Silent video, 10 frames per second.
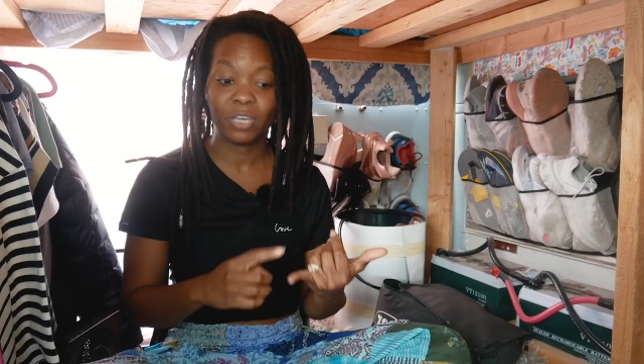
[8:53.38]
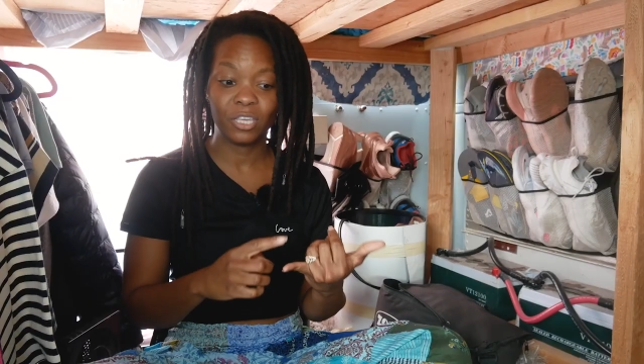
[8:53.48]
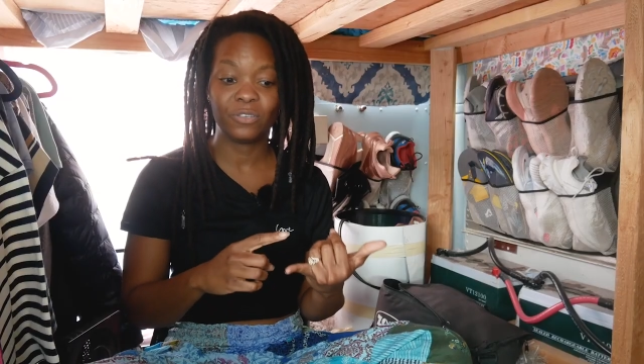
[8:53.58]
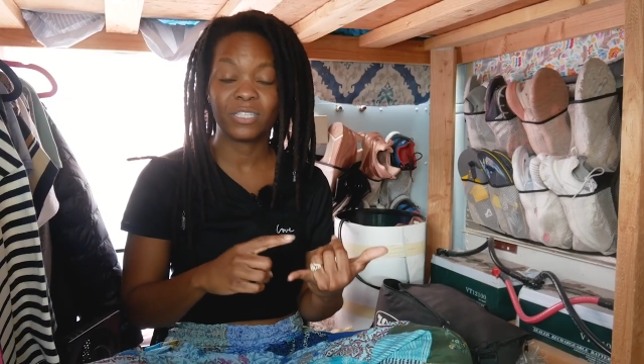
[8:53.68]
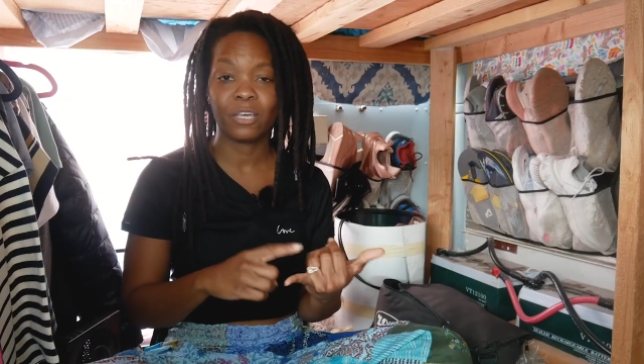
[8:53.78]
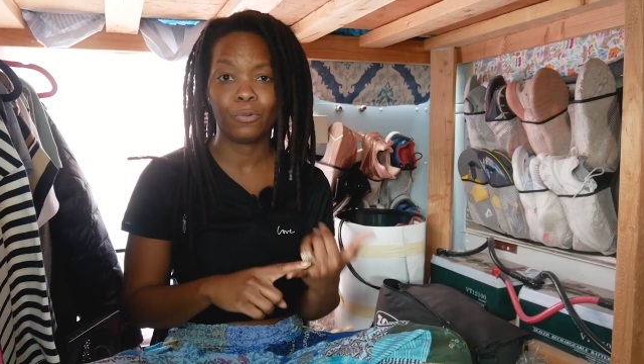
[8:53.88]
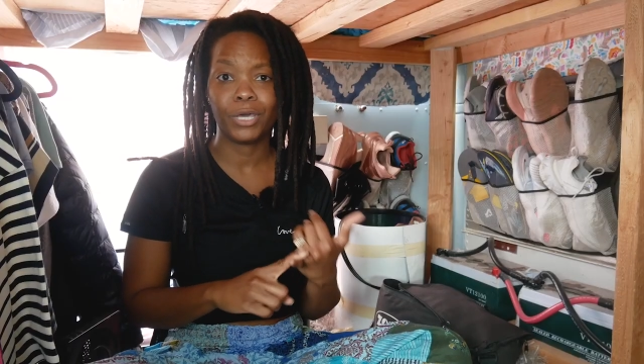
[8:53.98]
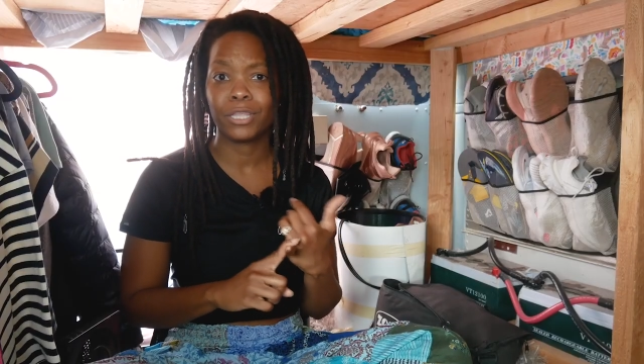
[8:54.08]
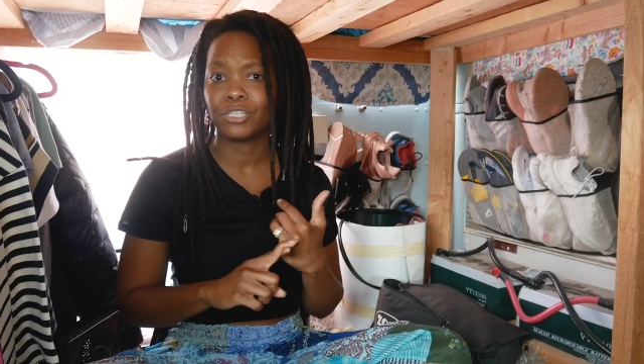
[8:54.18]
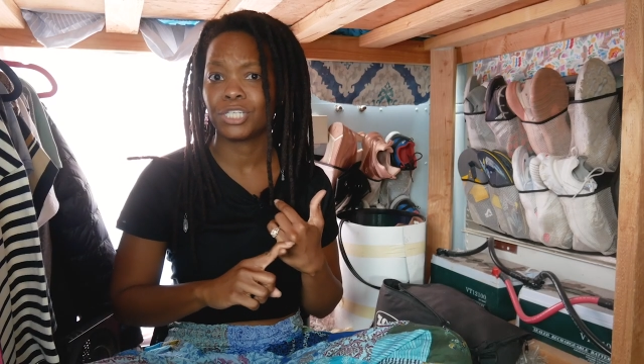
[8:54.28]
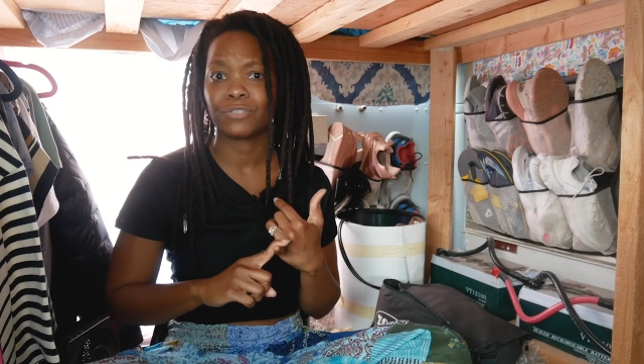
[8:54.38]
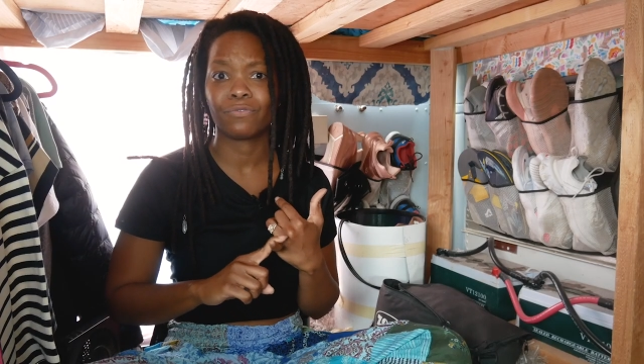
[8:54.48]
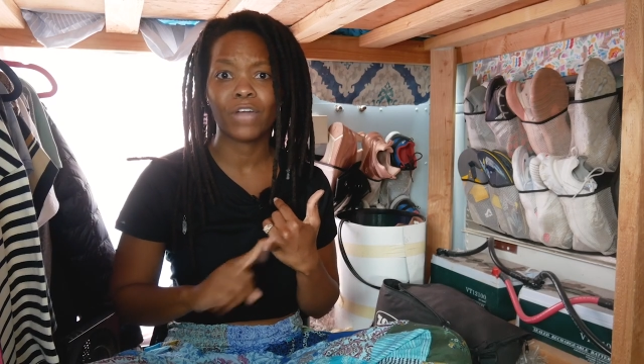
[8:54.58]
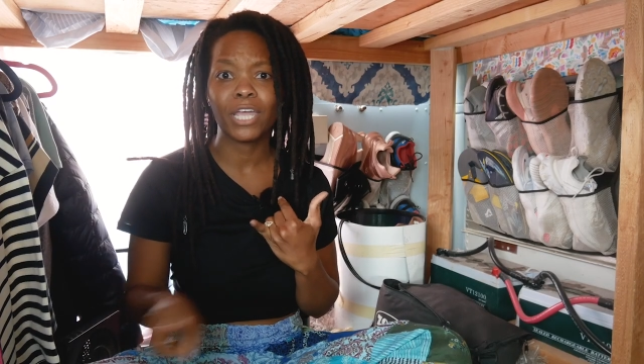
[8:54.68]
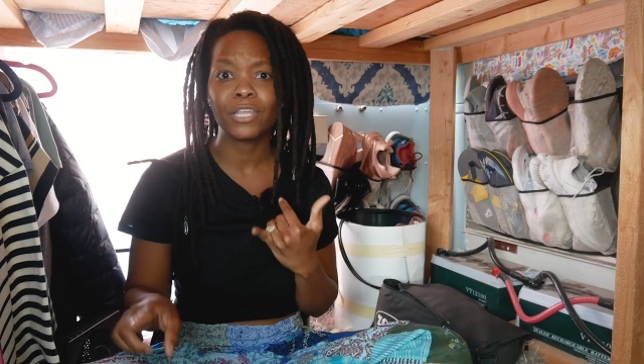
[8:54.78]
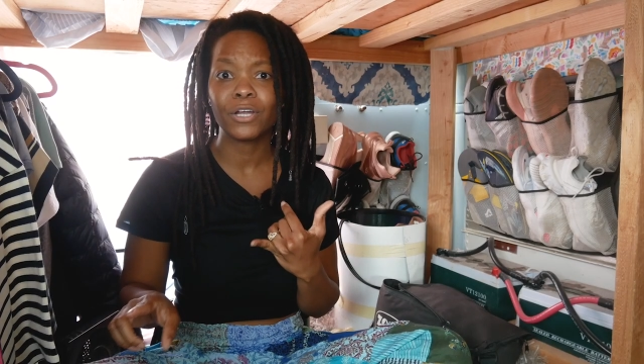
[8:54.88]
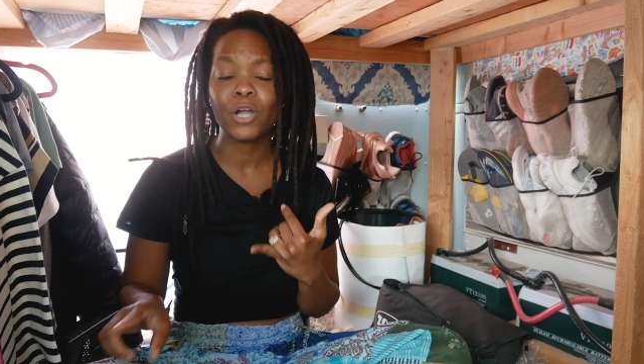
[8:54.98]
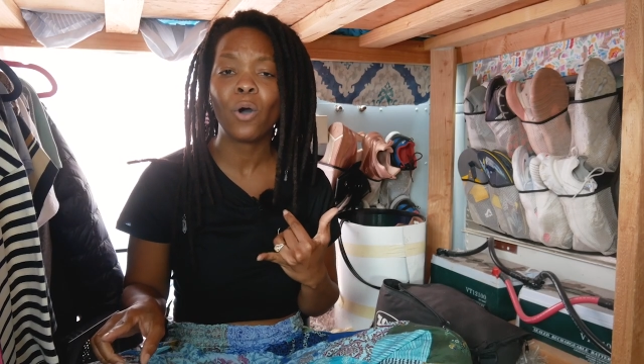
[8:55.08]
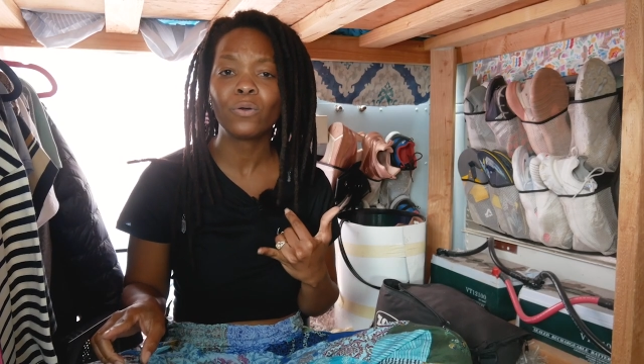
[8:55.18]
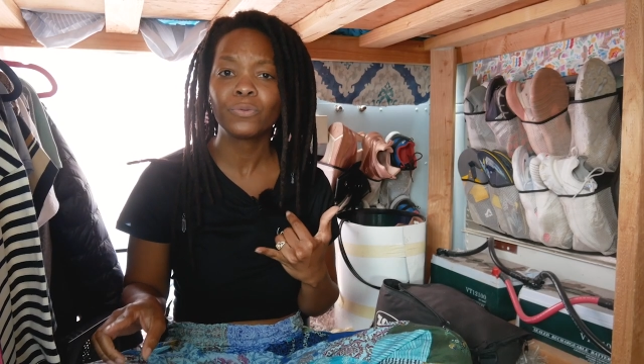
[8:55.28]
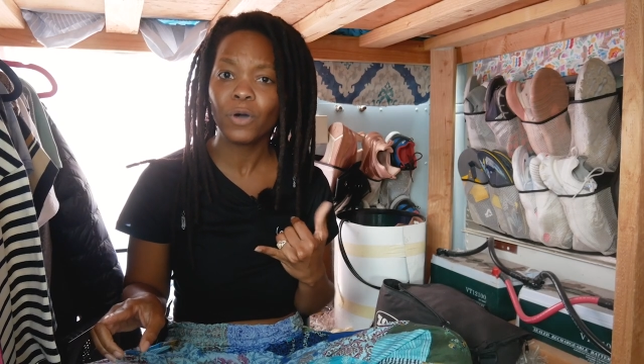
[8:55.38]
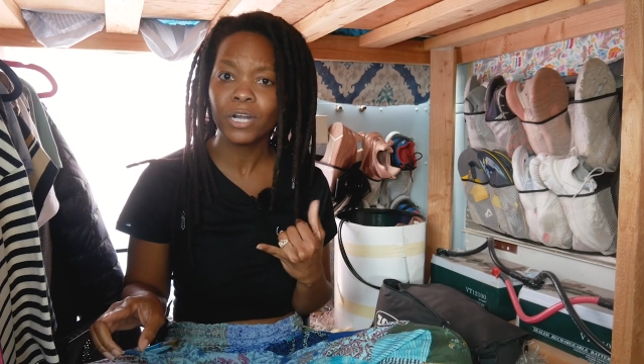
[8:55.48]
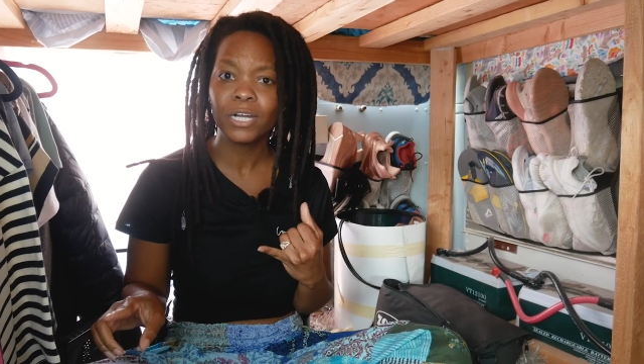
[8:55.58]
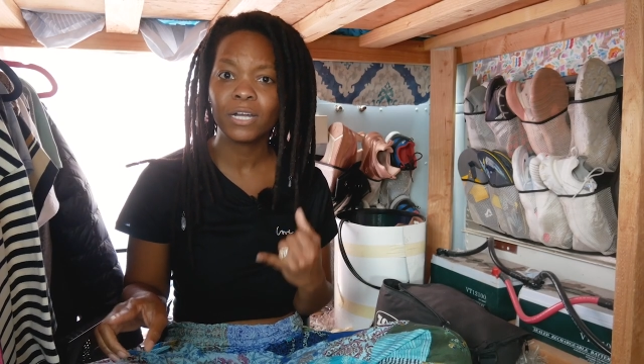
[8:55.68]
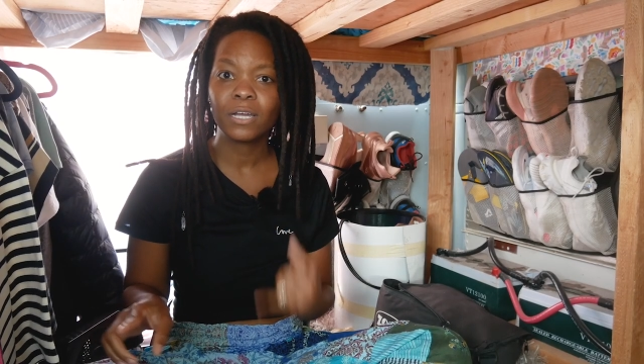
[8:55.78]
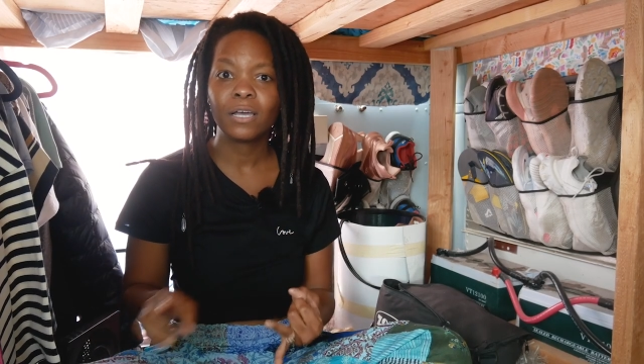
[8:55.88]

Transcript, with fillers: can use it with just regular cold water,